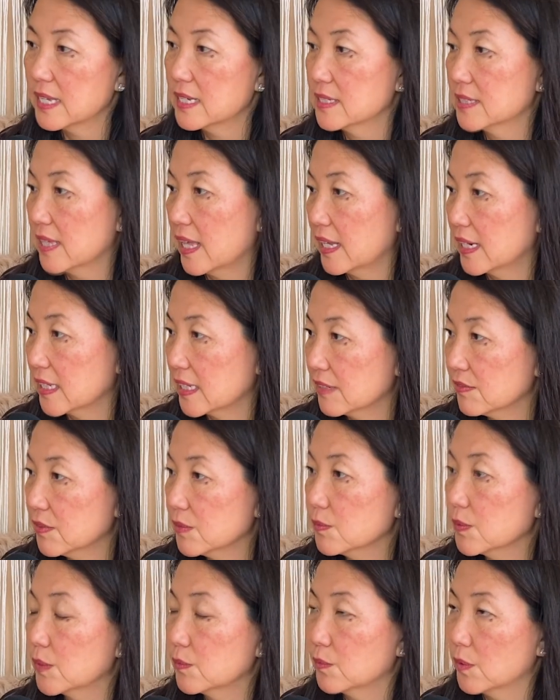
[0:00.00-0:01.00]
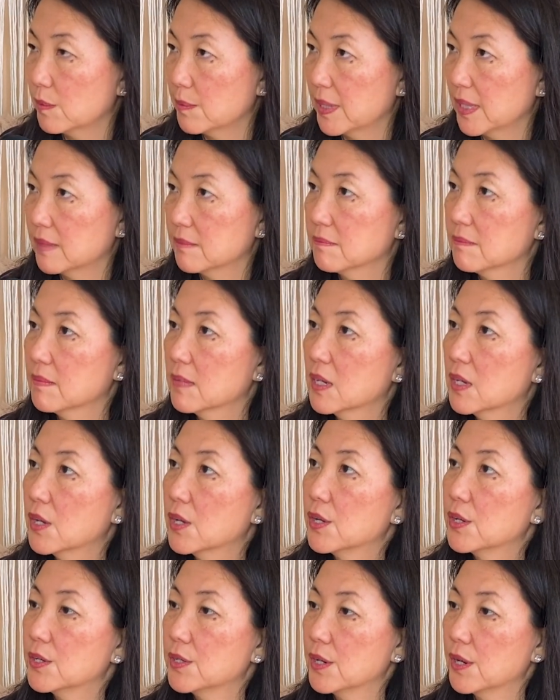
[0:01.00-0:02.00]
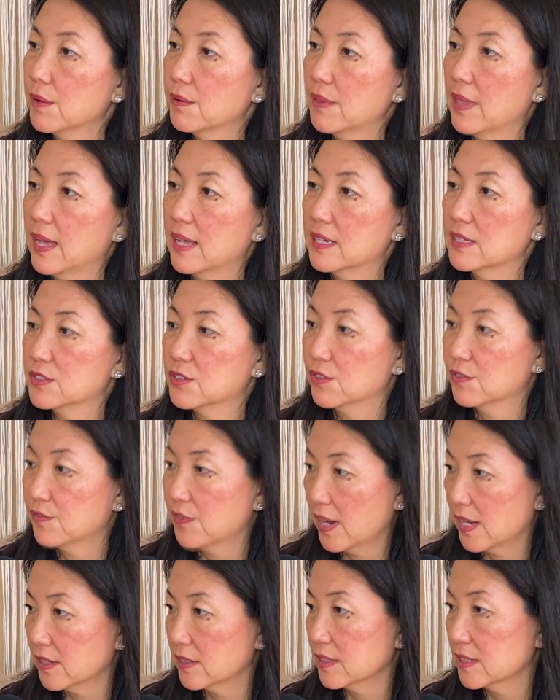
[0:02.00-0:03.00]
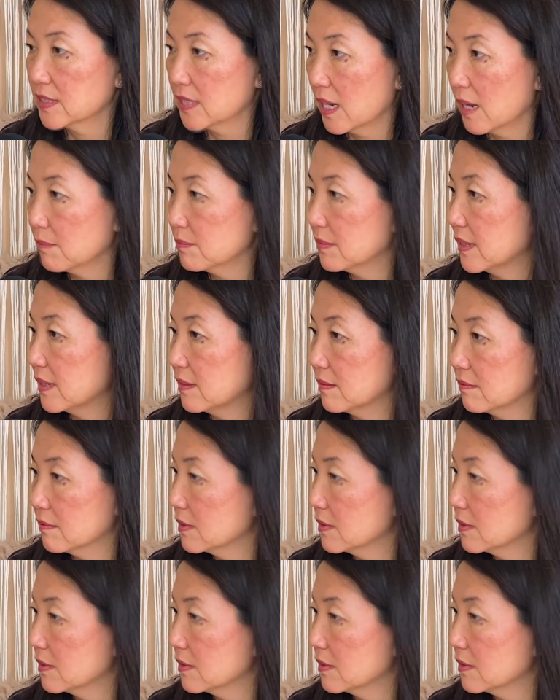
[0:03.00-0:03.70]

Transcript: is that even when women know that it's their final attempt,